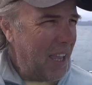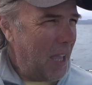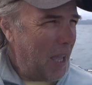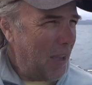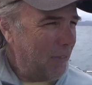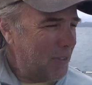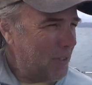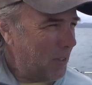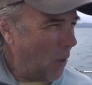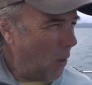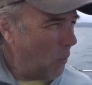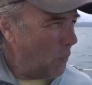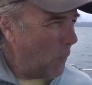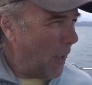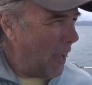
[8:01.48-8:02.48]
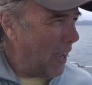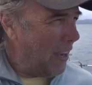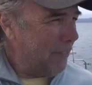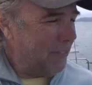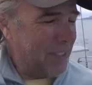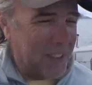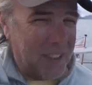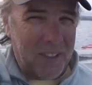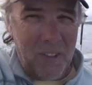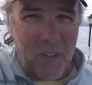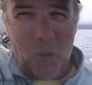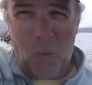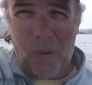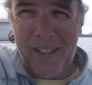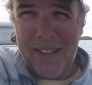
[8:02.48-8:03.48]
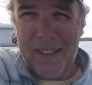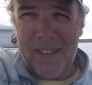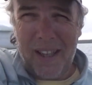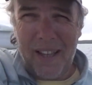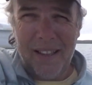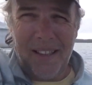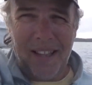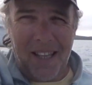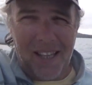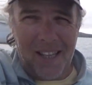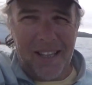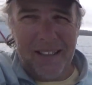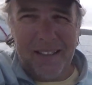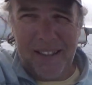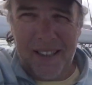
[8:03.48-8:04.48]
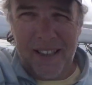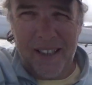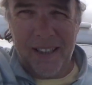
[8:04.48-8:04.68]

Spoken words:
have arrived in the Whitsundays.